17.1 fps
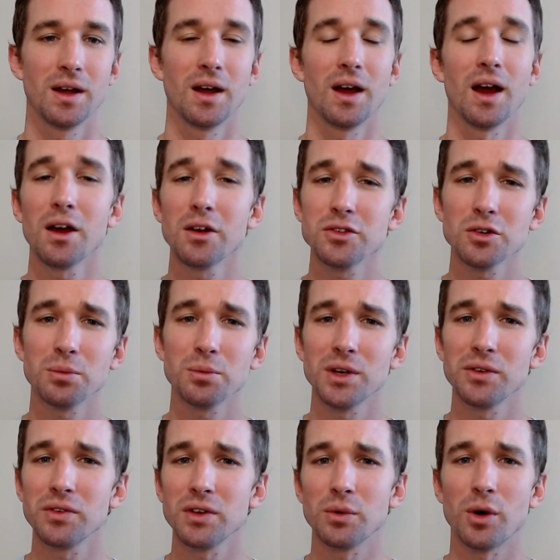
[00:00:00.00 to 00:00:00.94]
I also
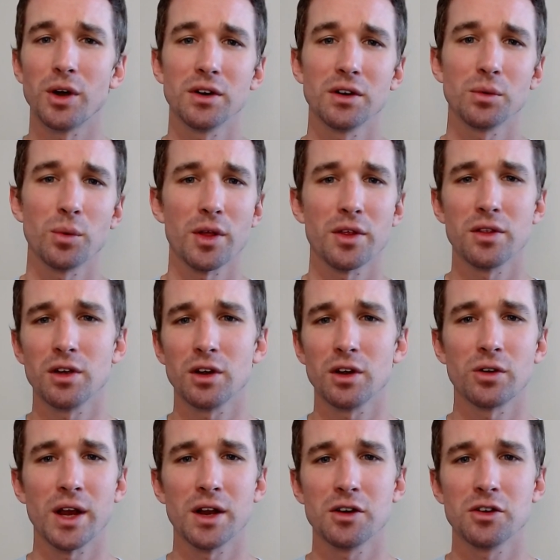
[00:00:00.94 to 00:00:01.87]
briefly wondered whether the
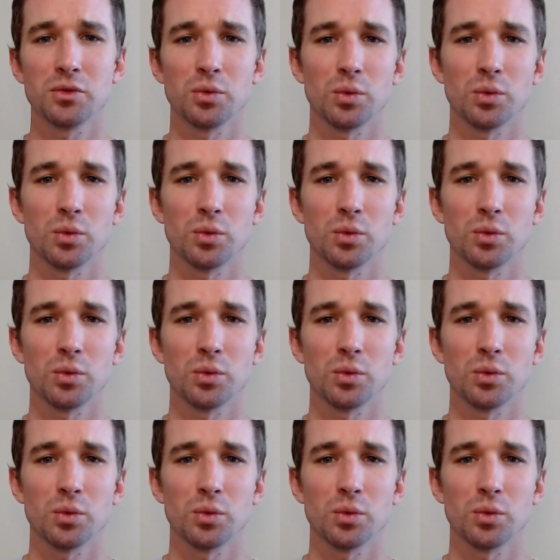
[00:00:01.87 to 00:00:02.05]
creators